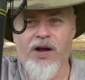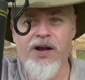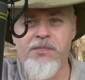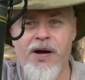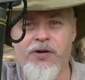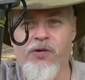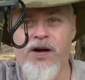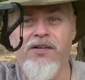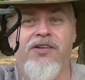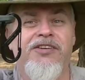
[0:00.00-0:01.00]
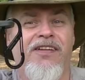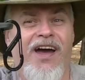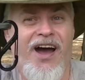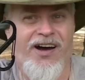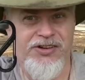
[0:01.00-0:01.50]
clip my Grayl to
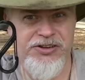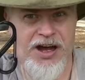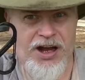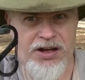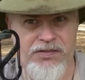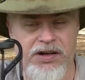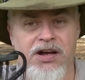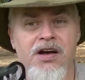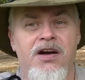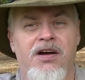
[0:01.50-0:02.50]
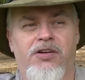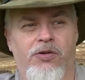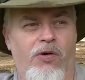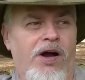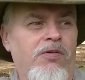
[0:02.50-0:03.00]
the outside of it. The
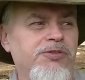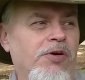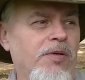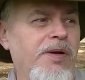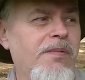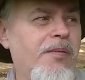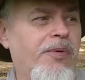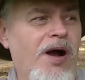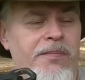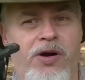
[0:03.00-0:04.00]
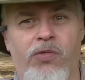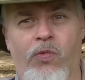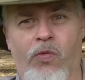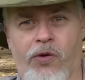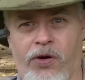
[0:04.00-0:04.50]
Grayl is going to be my primary
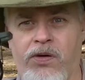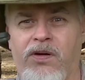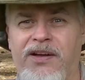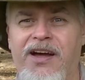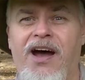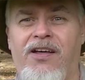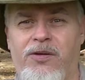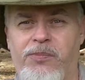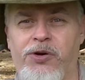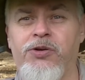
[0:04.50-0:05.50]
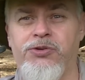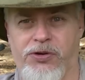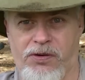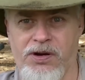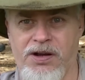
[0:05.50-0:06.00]
water
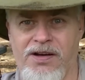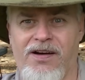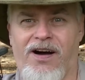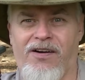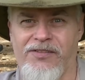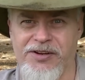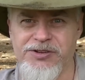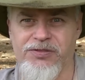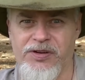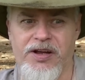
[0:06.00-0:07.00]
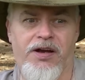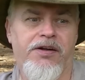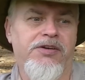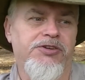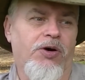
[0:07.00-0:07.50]
producer on this event.
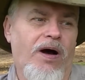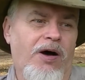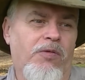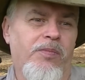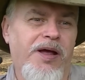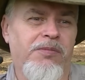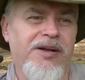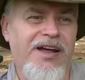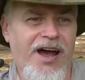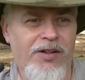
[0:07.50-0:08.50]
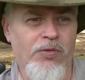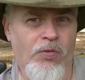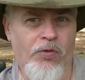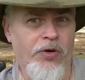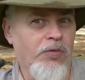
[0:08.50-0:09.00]
So I will be able to gather
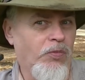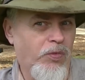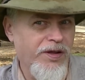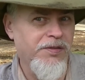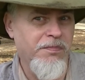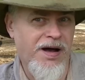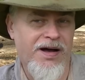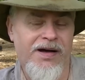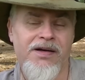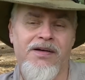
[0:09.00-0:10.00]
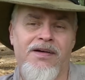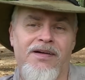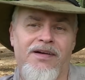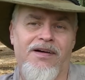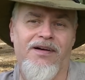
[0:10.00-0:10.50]
water with my
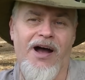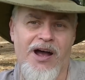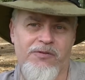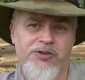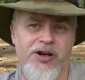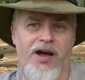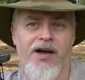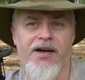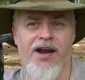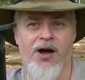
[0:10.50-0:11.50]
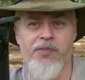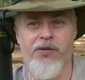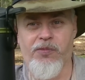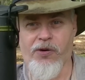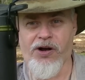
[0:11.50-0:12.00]
uh, haversack and I'll be
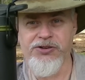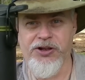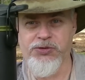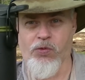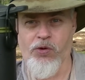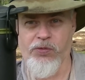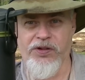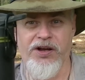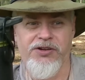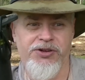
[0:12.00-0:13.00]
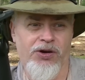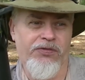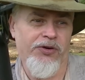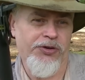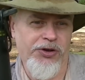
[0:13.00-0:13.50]
able to process water with this. So
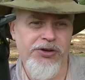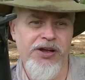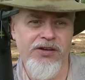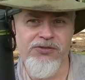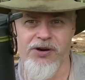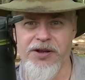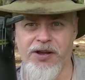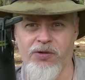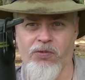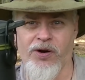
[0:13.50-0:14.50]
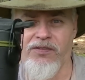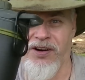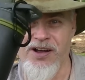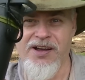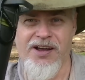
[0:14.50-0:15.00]
for cooking, drinking, or whatever,
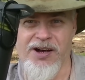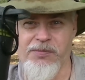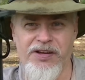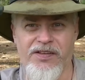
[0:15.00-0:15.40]
it'll be